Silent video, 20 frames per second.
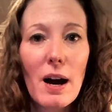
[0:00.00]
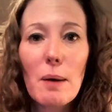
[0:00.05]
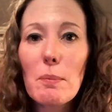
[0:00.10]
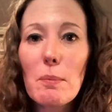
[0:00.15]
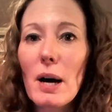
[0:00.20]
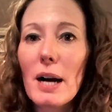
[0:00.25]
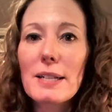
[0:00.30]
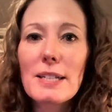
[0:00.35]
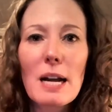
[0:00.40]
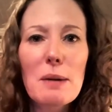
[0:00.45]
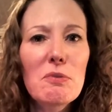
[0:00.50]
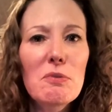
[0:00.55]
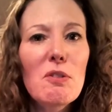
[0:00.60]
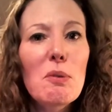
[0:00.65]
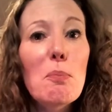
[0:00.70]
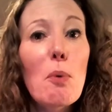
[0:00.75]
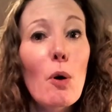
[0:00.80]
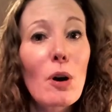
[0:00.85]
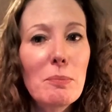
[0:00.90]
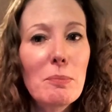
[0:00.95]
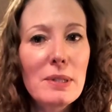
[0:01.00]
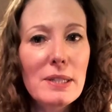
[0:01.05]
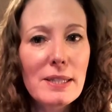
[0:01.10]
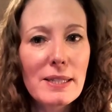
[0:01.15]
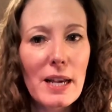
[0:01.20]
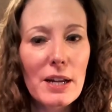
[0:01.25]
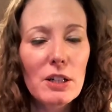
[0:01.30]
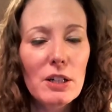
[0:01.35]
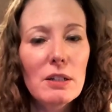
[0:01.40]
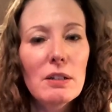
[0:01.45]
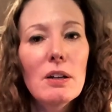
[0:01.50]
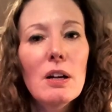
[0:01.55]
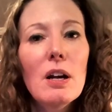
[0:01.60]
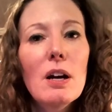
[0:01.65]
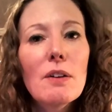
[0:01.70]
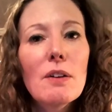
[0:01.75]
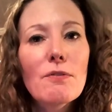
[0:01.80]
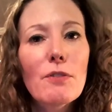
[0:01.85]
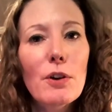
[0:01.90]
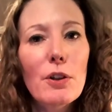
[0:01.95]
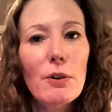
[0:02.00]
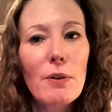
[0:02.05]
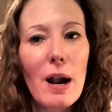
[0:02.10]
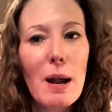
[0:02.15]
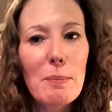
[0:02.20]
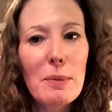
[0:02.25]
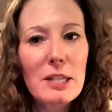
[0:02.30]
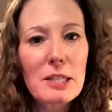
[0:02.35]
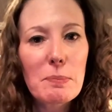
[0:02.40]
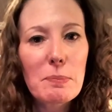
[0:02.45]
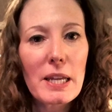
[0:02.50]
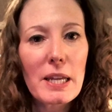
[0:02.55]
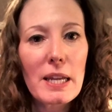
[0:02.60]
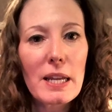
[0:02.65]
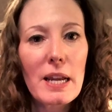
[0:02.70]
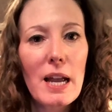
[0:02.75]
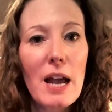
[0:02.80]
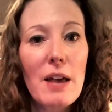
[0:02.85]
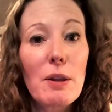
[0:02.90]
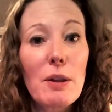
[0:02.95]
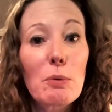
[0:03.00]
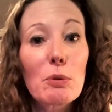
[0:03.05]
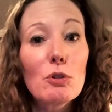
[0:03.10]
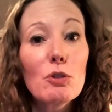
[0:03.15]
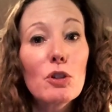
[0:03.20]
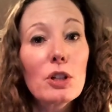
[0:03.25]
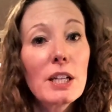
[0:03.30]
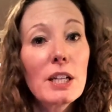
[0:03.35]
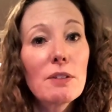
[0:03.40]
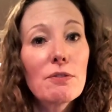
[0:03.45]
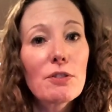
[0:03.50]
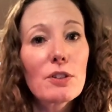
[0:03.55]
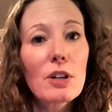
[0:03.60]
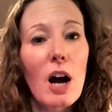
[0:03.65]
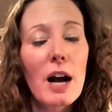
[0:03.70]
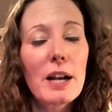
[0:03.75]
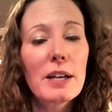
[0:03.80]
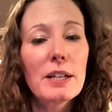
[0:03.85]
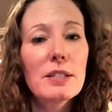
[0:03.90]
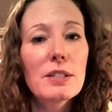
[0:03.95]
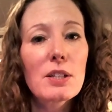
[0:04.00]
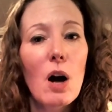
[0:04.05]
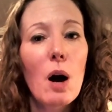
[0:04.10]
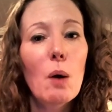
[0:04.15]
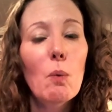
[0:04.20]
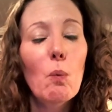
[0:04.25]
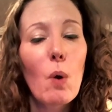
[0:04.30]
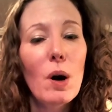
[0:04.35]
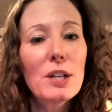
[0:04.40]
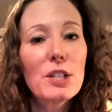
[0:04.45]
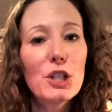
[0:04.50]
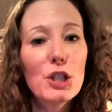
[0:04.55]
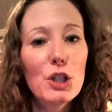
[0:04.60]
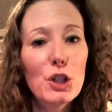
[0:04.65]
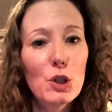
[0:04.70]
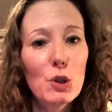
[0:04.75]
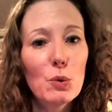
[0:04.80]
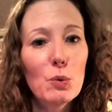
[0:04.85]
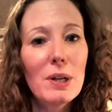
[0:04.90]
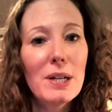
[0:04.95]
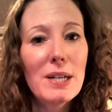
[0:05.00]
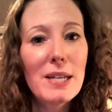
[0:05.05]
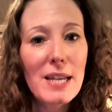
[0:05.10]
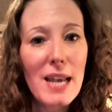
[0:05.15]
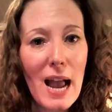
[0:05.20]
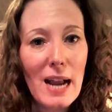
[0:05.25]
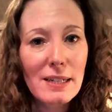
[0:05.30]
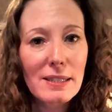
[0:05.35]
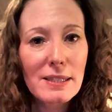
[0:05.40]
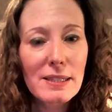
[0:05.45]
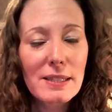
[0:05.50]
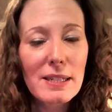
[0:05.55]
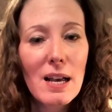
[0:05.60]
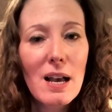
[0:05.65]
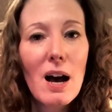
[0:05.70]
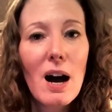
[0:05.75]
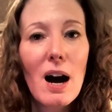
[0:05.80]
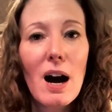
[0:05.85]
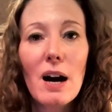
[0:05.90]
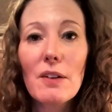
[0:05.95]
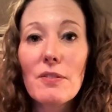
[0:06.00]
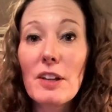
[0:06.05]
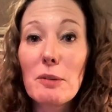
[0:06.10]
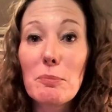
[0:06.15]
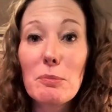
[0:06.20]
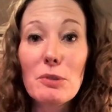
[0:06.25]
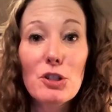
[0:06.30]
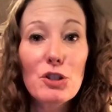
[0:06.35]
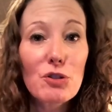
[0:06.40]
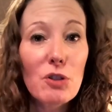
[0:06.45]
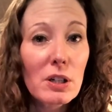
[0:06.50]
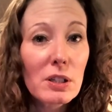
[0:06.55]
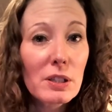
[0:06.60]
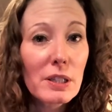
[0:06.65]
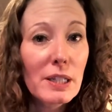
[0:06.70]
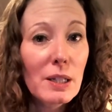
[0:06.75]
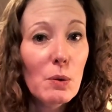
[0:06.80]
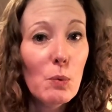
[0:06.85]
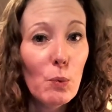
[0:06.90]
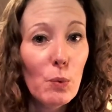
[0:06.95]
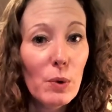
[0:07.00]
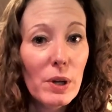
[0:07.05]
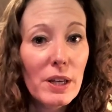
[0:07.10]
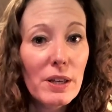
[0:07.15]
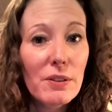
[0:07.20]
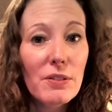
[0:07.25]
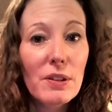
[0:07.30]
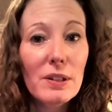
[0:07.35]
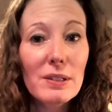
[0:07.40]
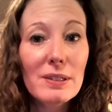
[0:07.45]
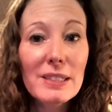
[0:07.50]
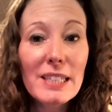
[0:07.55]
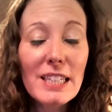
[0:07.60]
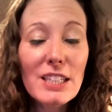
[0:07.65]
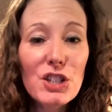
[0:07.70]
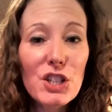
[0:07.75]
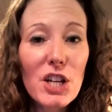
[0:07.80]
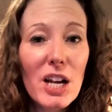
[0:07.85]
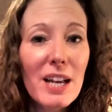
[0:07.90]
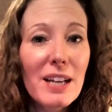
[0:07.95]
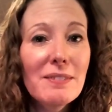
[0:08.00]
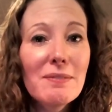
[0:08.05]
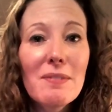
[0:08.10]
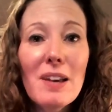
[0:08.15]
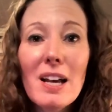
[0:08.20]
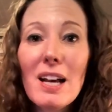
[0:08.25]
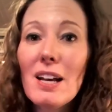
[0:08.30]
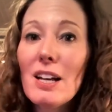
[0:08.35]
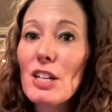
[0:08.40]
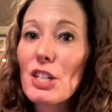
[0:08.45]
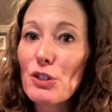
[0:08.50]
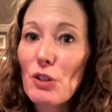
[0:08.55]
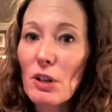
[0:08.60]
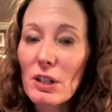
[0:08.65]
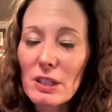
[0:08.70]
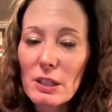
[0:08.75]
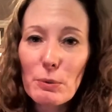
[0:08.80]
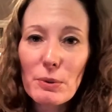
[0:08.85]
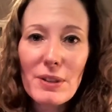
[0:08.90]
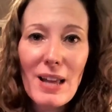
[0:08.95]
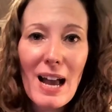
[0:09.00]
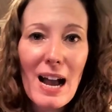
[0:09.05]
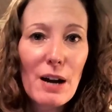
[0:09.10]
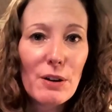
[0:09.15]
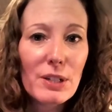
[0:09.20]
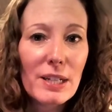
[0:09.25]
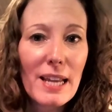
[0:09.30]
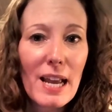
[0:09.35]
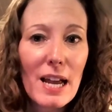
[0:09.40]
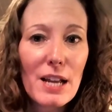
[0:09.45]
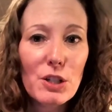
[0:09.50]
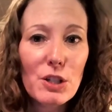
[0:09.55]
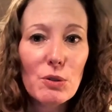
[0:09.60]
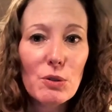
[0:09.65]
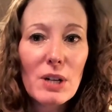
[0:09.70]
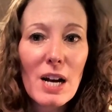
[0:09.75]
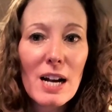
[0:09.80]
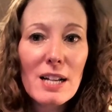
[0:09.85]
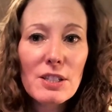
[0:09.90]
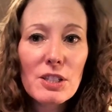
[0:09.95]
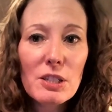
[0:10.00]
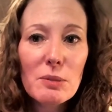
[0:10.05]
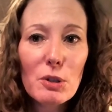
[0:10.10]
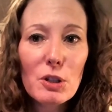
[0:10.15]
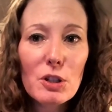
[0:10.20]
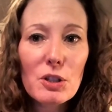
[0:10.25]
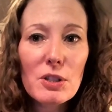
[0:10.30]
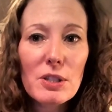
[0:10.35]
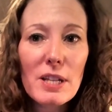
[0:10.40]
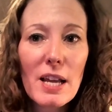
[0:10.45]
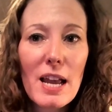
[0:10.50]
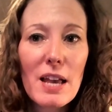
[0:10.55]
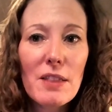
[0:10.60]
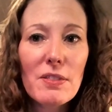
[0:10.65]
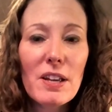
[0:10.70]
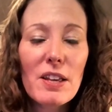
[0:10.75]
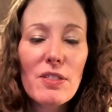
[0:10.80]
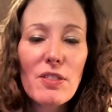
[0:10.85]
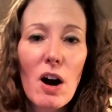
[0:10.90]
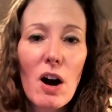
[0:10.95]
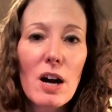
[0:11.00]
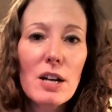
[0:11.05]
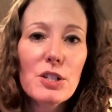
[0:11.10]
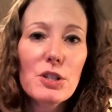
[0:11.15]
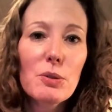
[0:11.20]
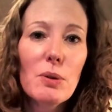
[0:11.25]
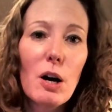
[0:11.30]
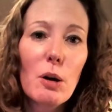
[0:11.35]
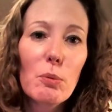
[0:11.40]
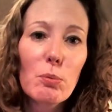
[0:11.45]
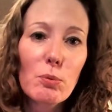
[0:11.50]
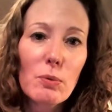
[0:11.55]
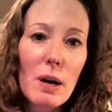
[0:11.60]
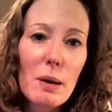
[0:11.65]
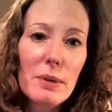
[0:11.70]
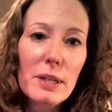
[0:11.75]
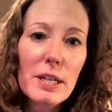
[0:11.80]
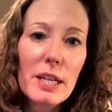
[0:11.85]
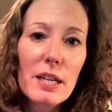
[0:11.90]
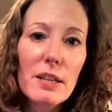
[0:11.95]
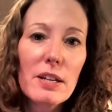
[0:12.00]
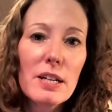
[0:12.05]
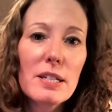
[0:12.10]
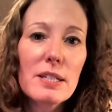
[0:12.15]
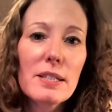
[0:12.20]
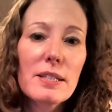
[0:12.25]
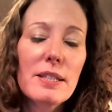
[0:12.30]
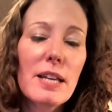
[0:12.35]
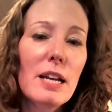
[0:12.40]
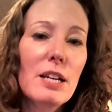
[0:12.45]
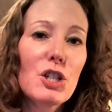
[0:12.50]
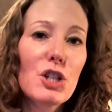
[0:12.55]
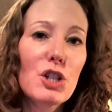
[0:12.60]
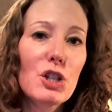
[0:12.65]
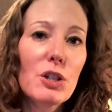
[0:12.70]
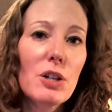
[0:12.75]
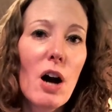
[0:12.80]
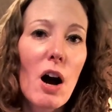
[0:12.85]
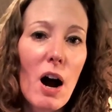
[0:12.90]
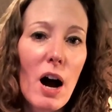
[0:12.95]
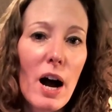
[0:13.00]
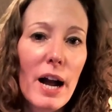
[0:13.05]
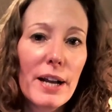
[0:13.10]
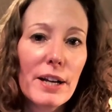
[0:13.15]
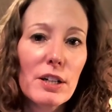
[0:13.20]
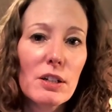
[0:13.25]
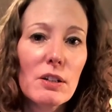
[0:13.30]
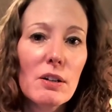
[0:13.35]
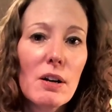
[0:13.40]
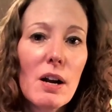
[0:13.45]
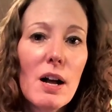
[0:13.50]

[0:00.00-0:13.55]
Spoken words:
a type of appointment setter for their MSP. And they were looking for guidance on what to do next. They've been struggling with lead gen, struggling with how to get new customers, and they thought to help remedy this, they should hire